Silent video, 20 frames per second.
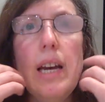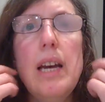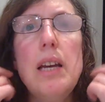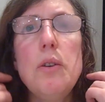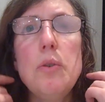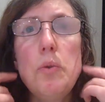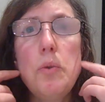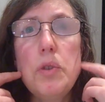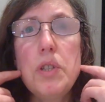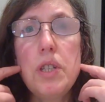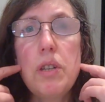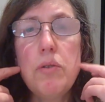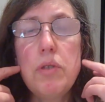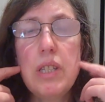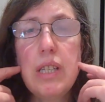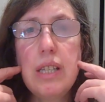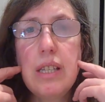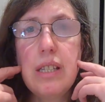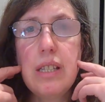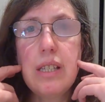And also,
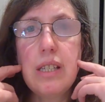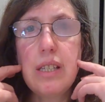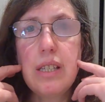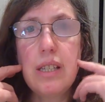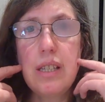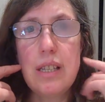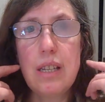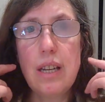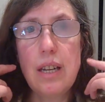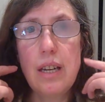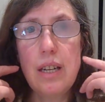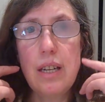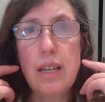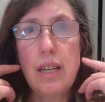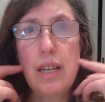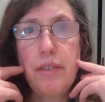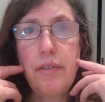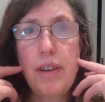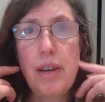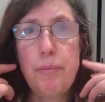since
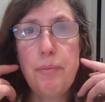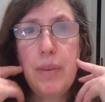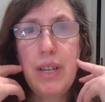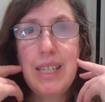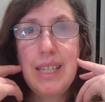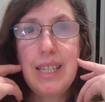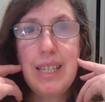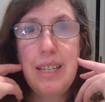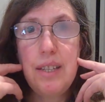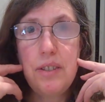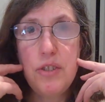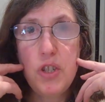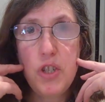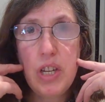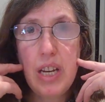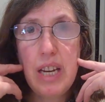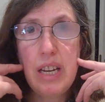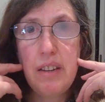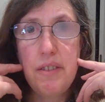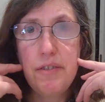I've had my teeth
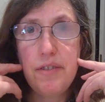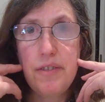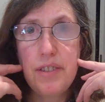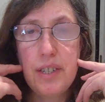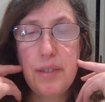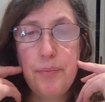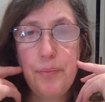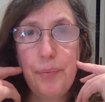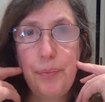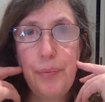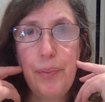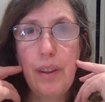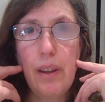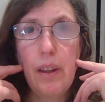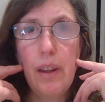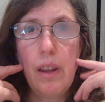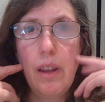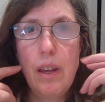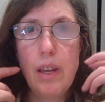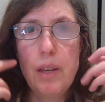shaved,
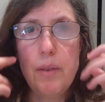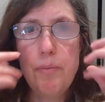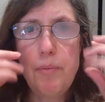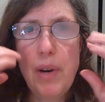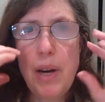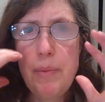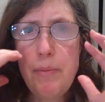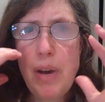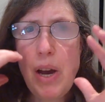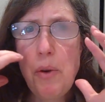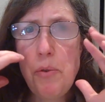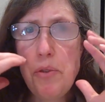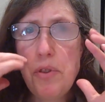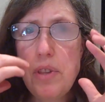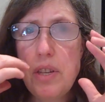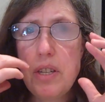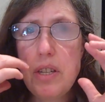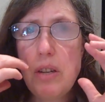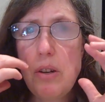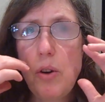my
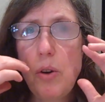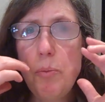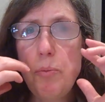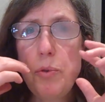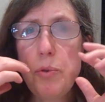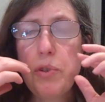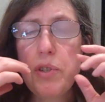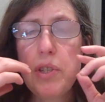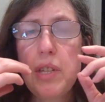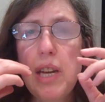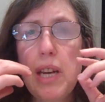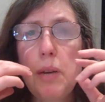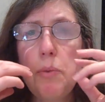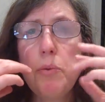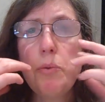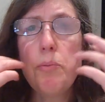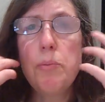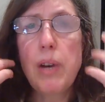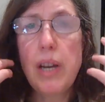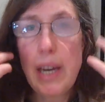mouth is a lot more
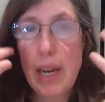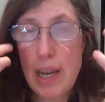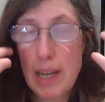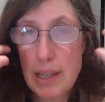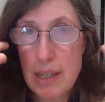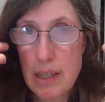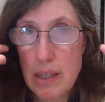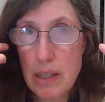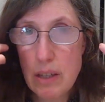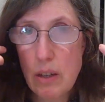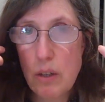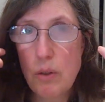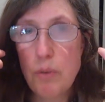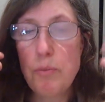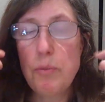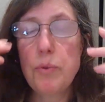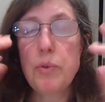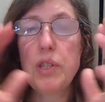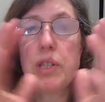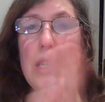stable, my head is a
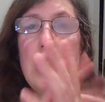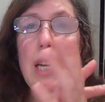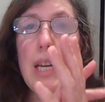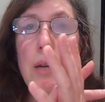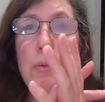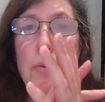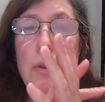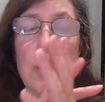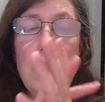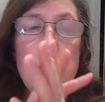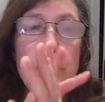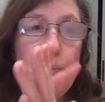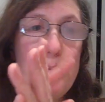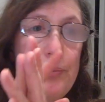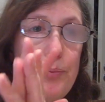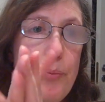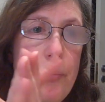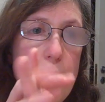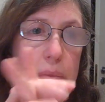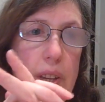lot more stable.
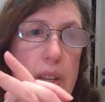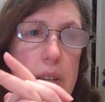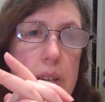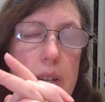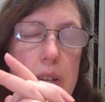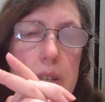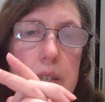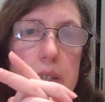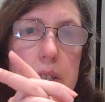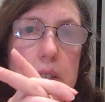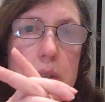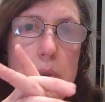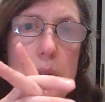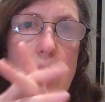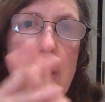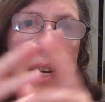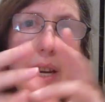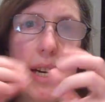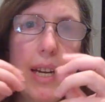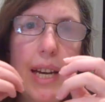So
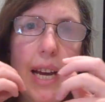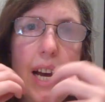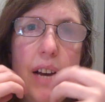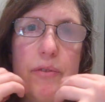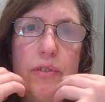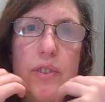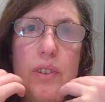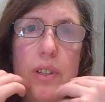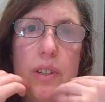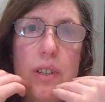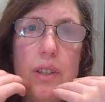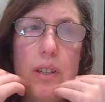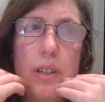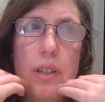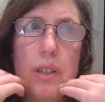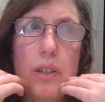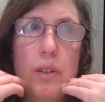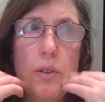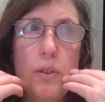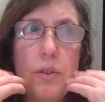I haven't
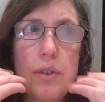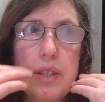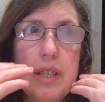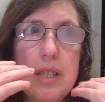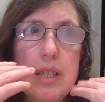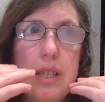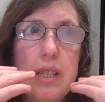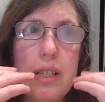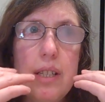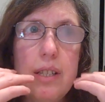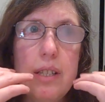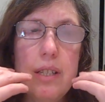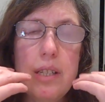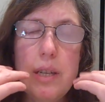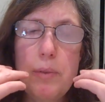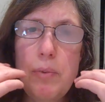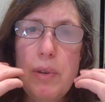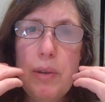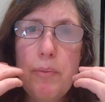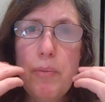got this
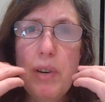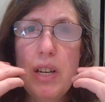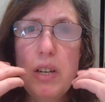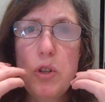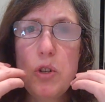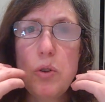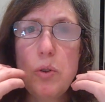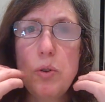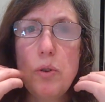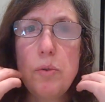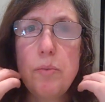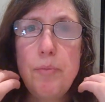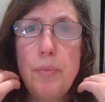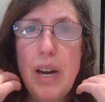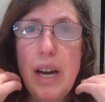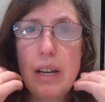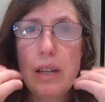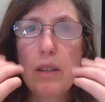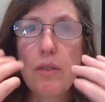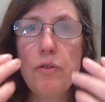tipping my jaw
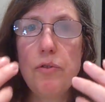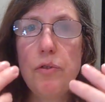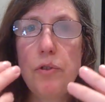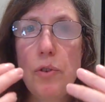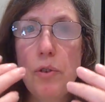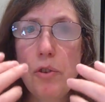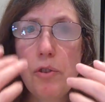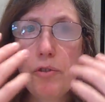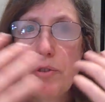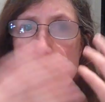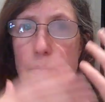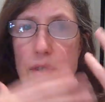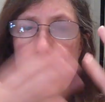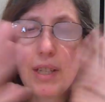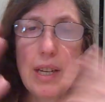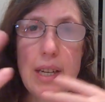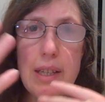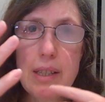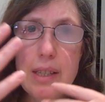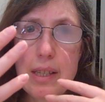back and forth from
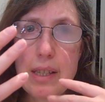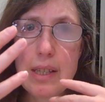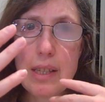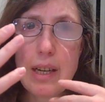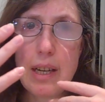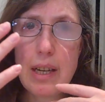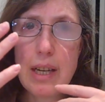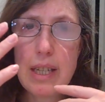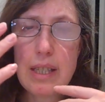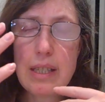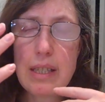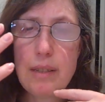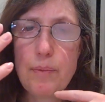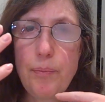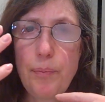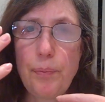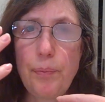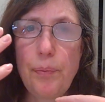side to side.